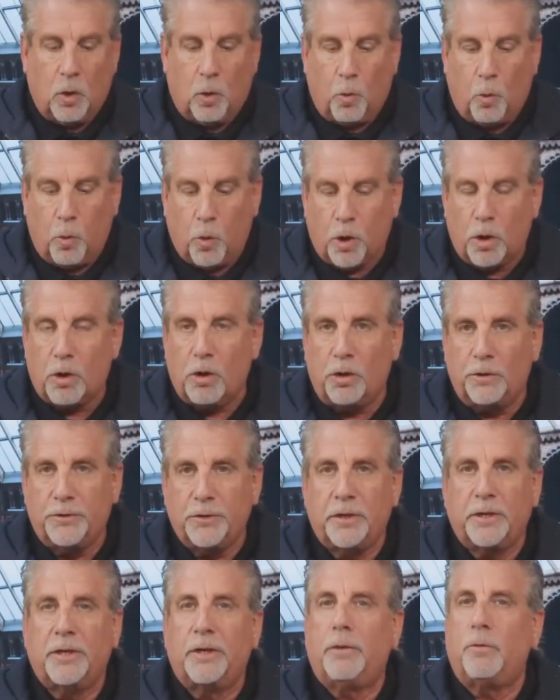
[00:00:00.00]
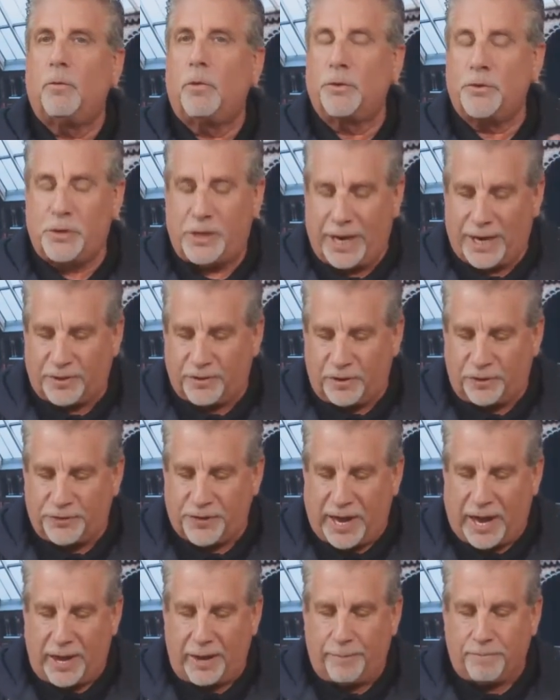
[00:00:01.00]
world. Well, check
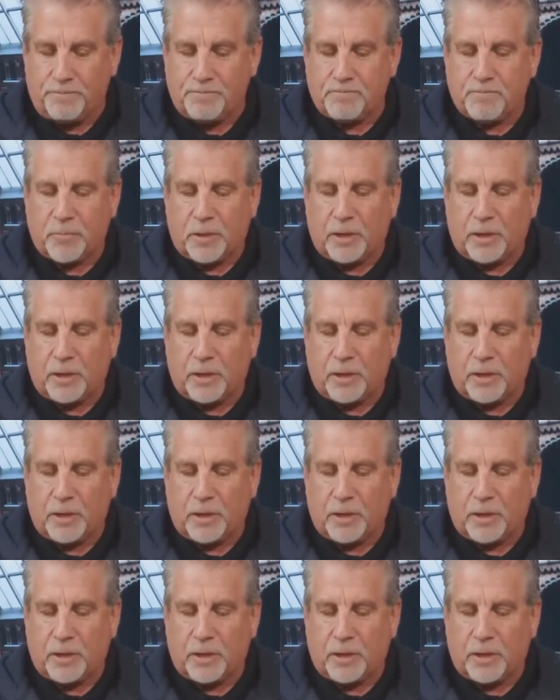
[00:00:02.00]
this out.